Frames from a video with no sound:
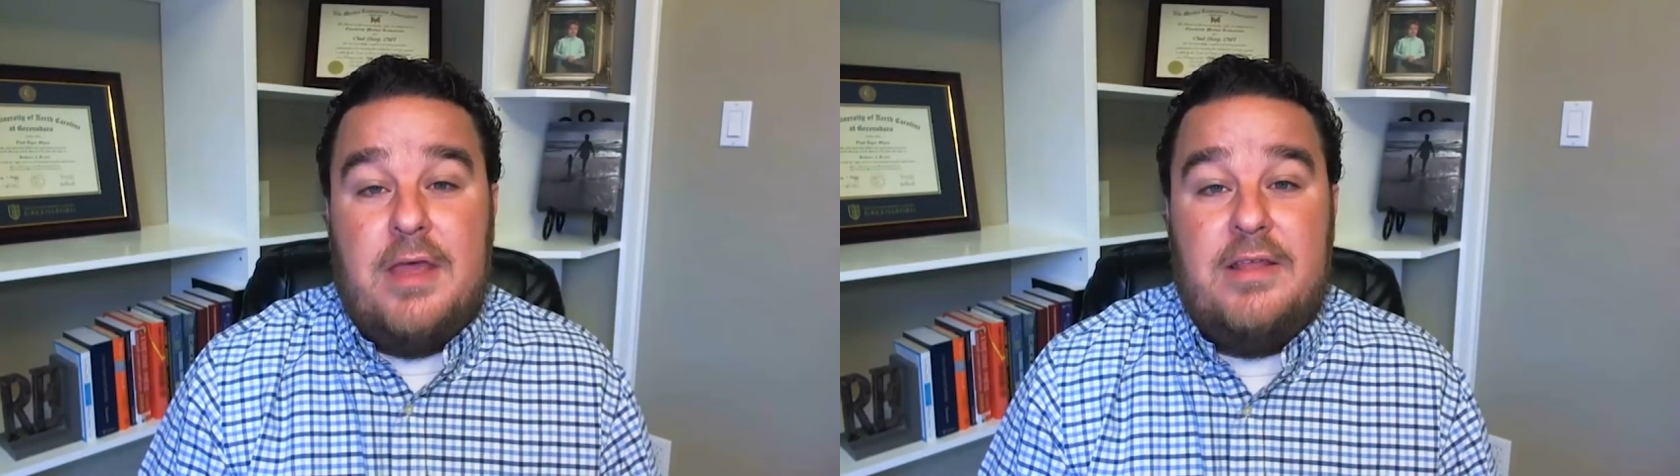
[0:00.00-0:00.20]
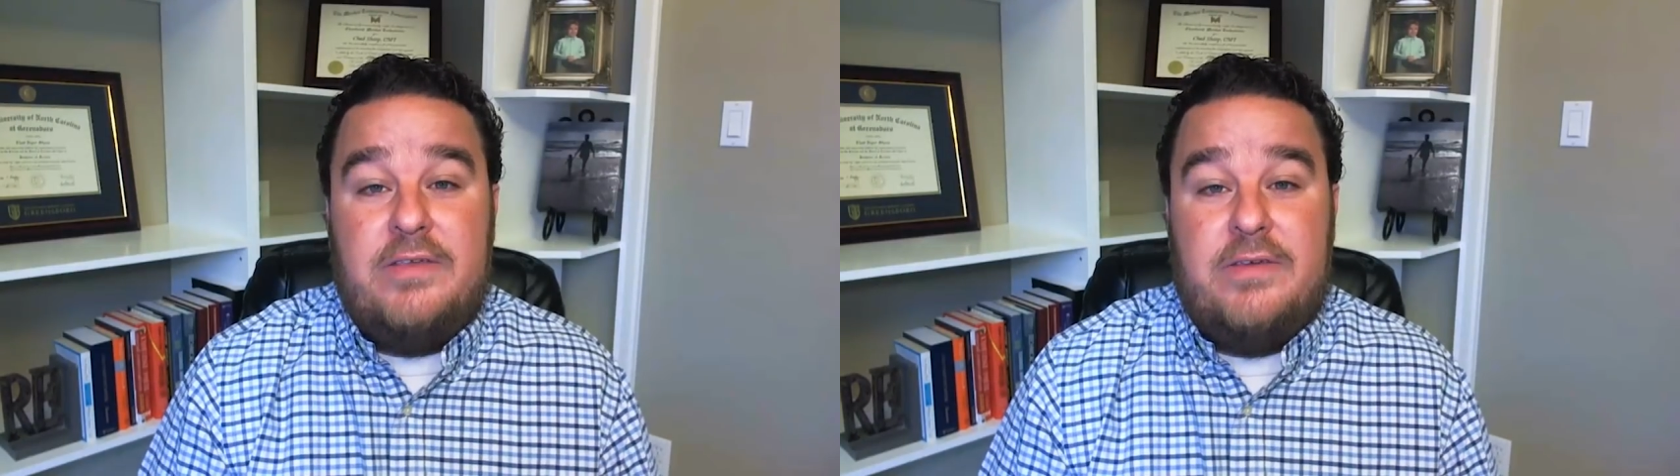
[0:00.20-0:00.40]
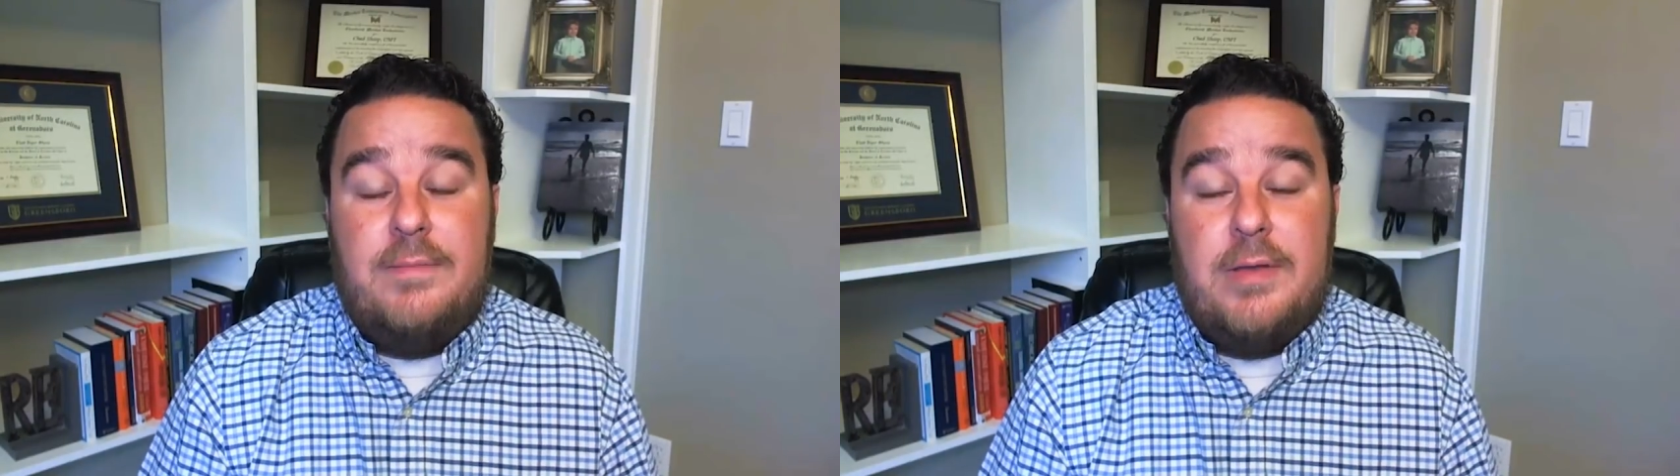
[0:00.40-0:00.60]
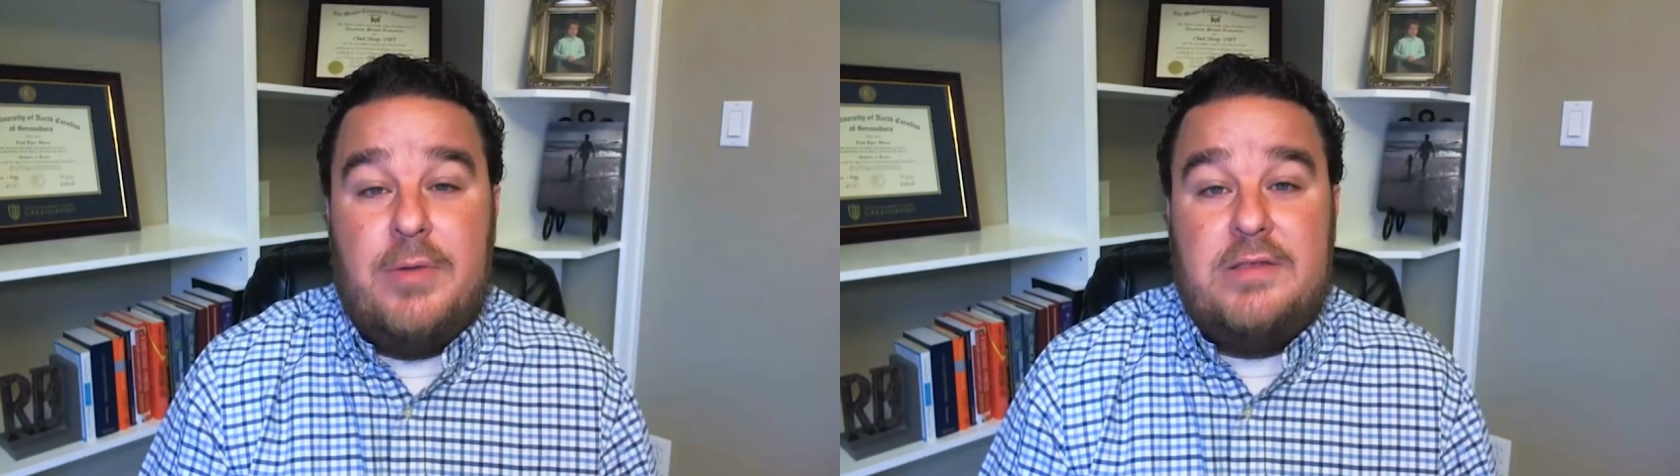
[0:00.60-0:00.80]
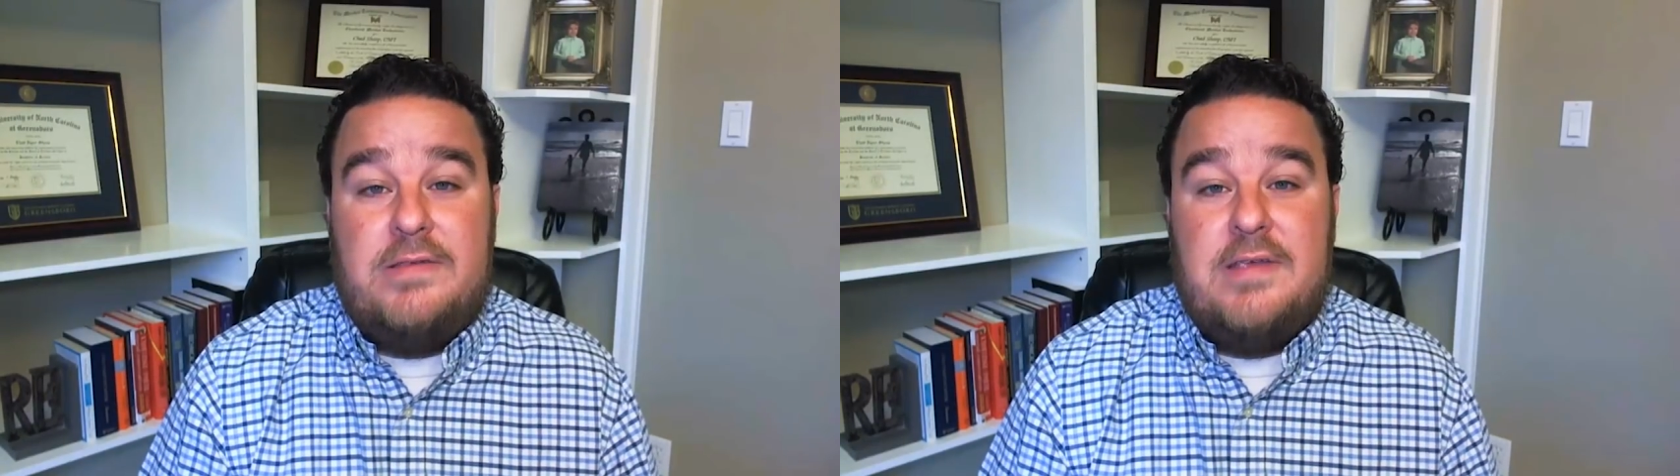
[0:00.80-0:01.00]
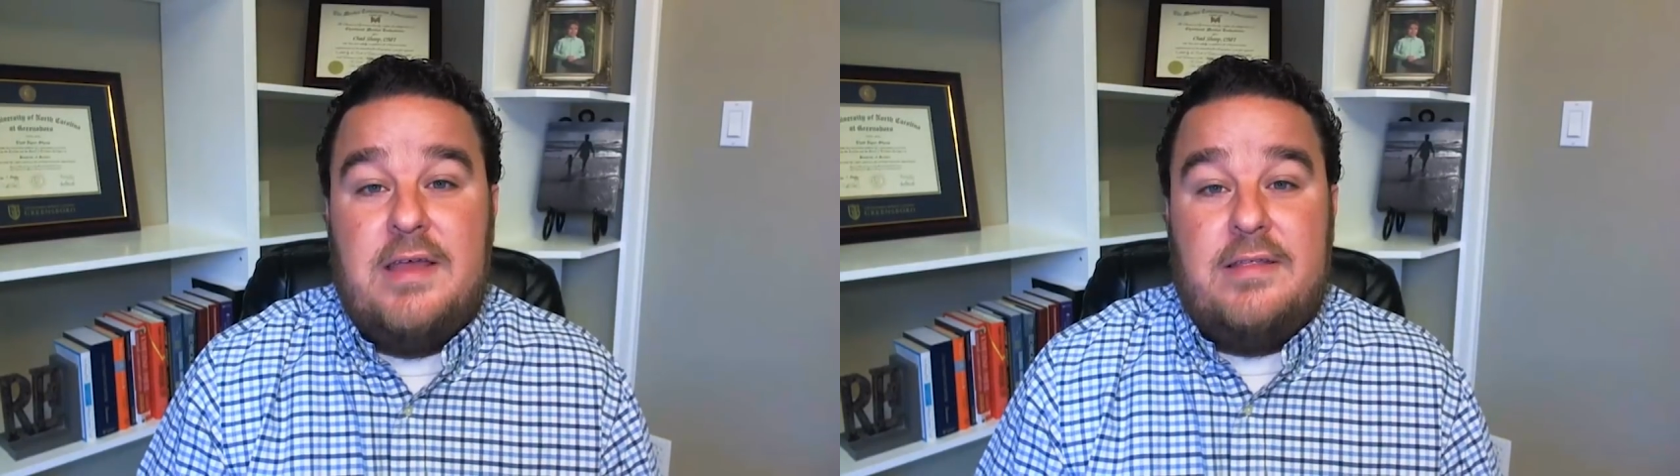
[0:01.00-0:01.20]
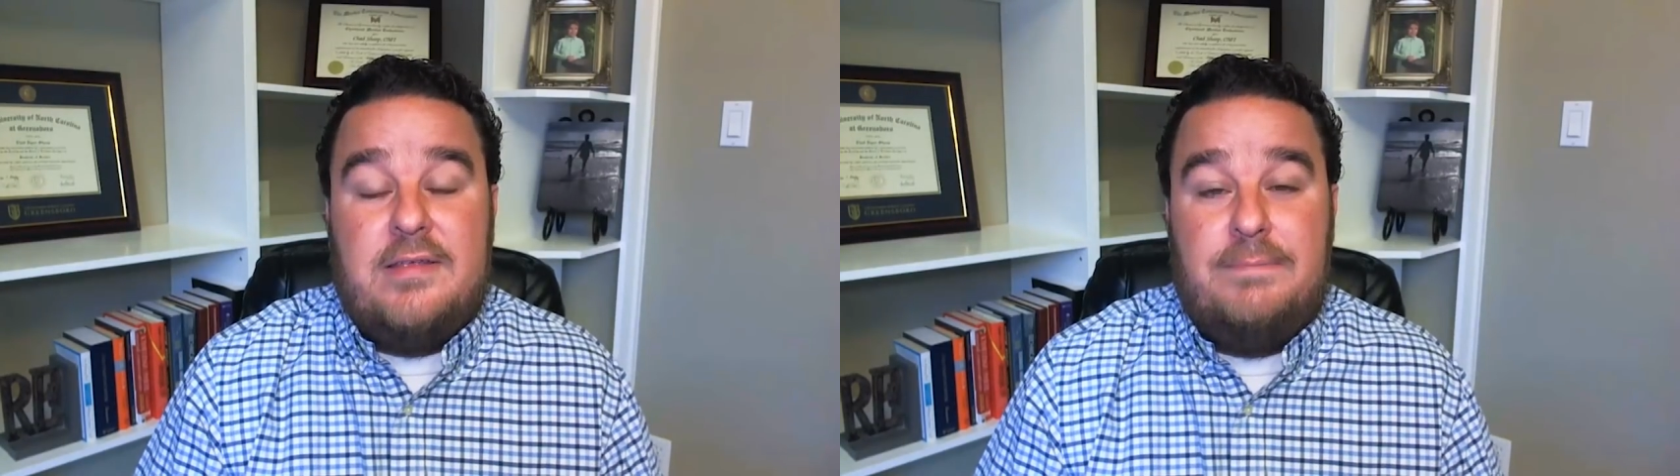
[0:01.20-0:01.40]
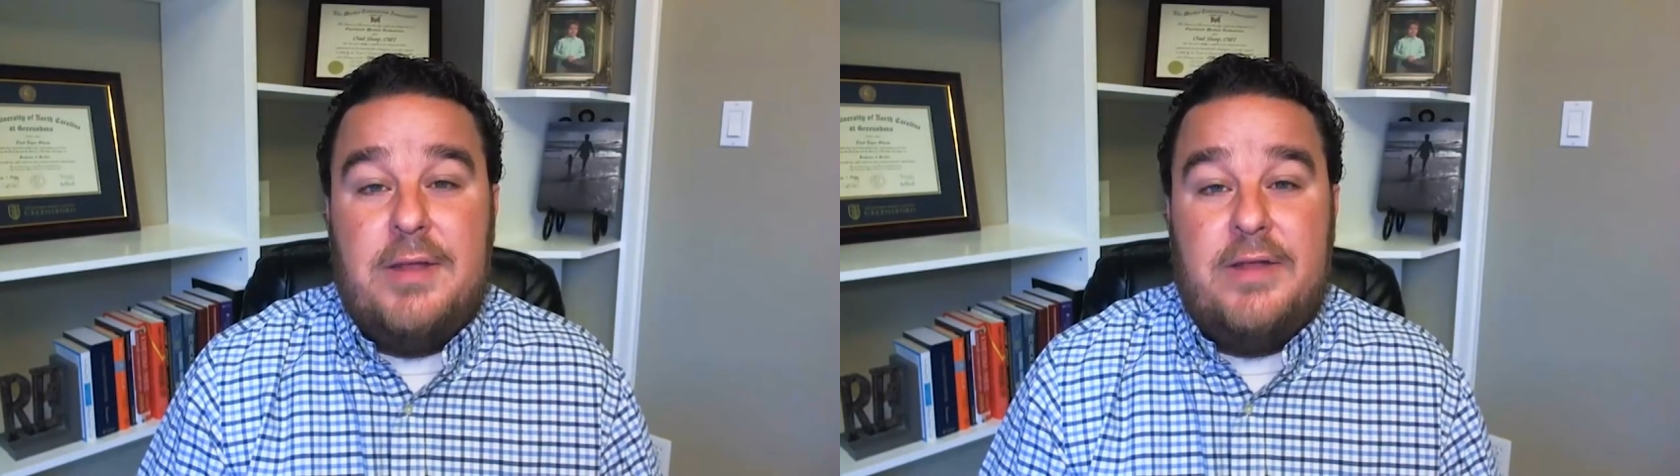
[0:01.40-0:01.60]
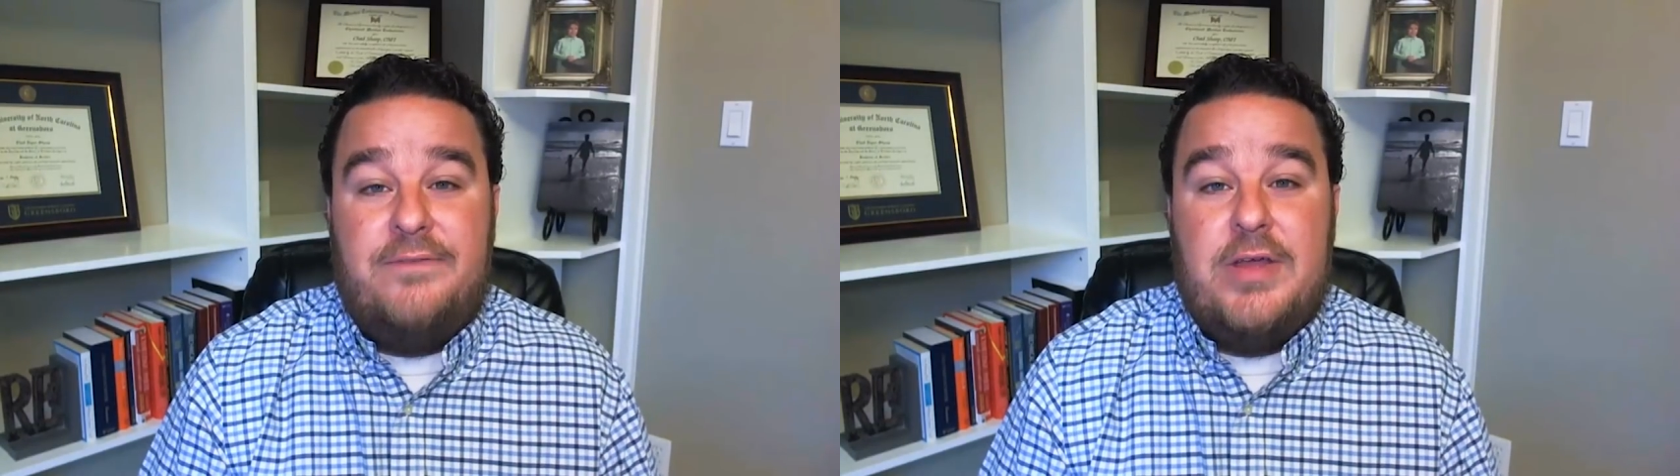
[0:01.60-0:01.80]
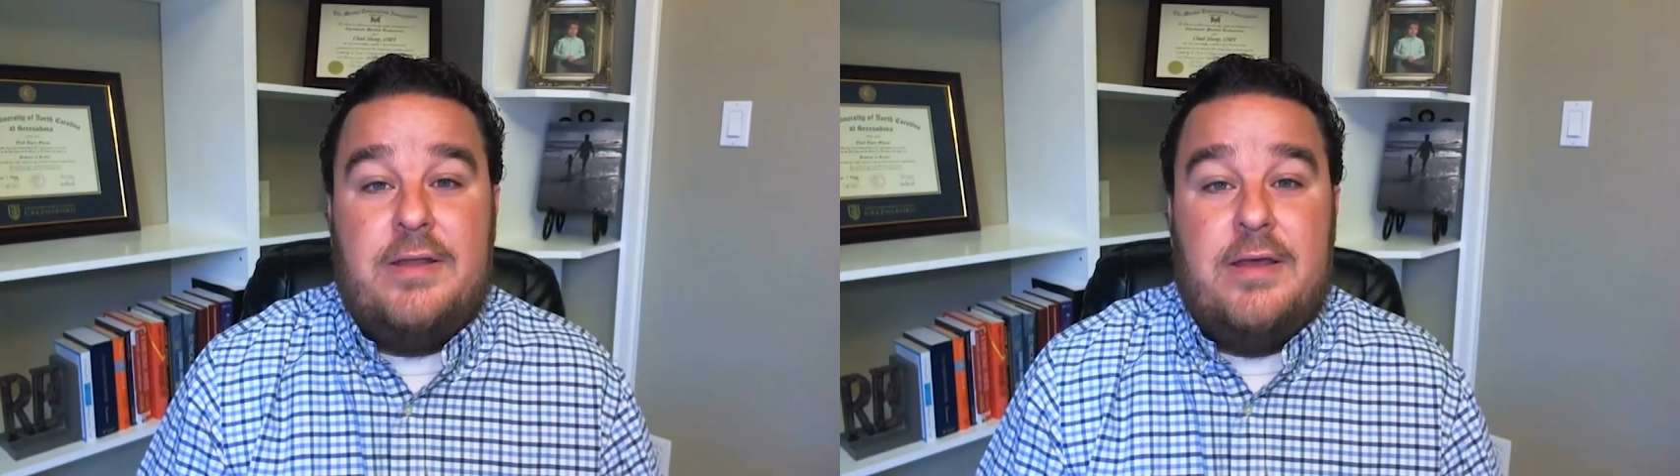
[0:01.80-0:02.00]
in these coming months to
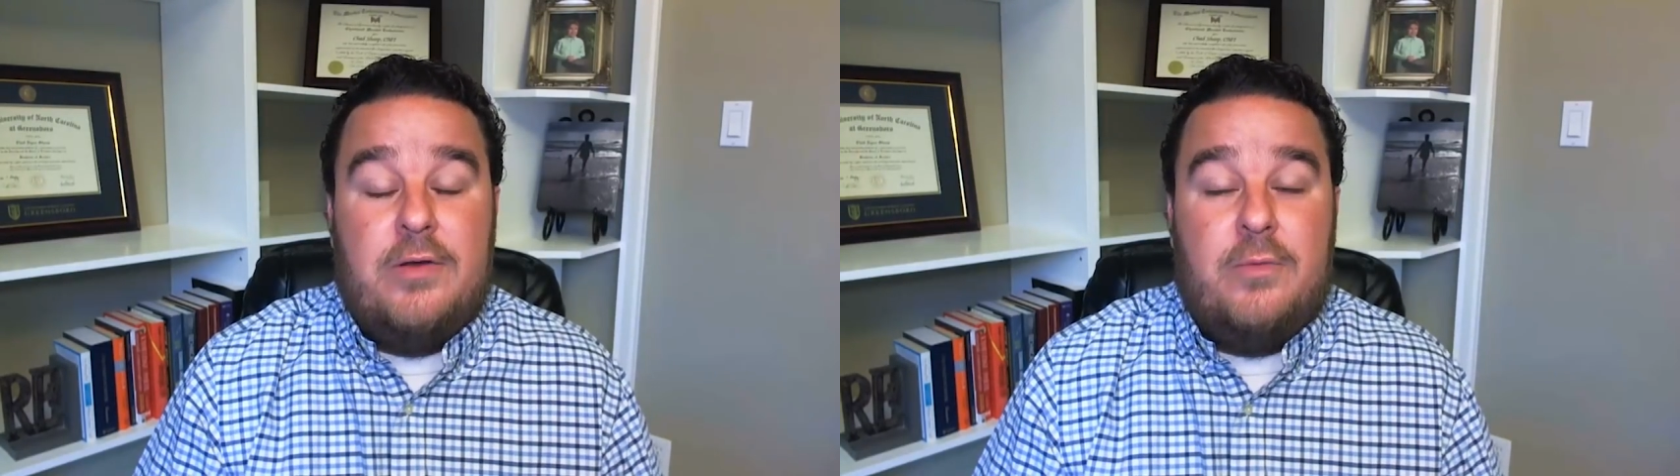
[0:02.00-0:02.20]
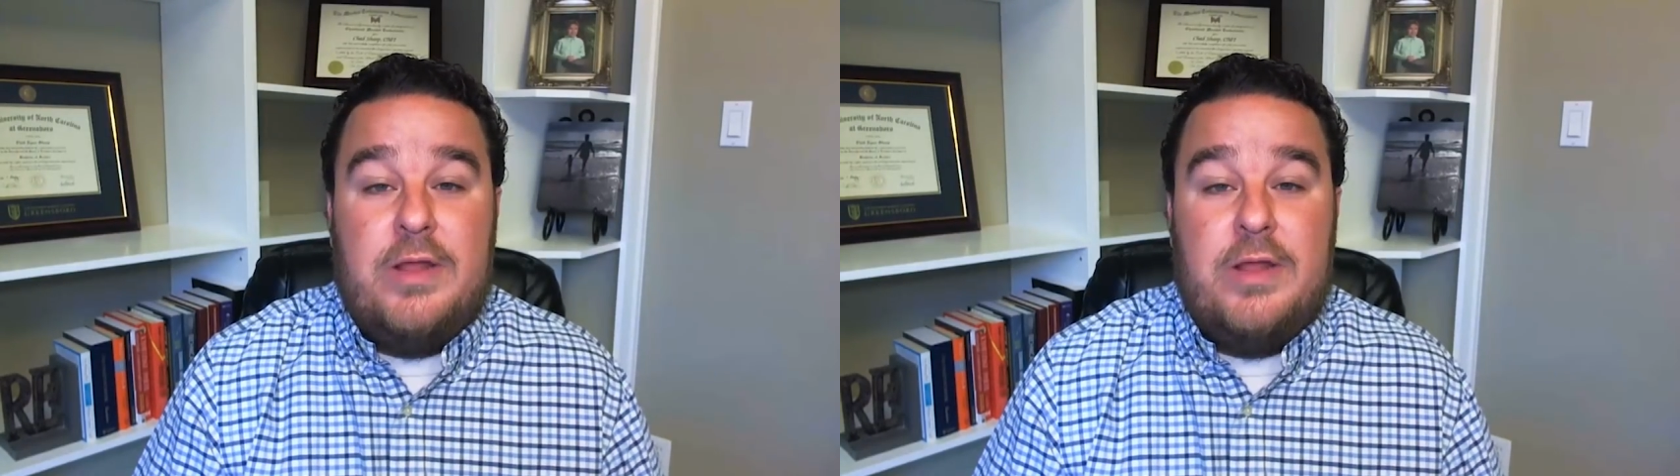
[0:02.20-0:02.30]
benefit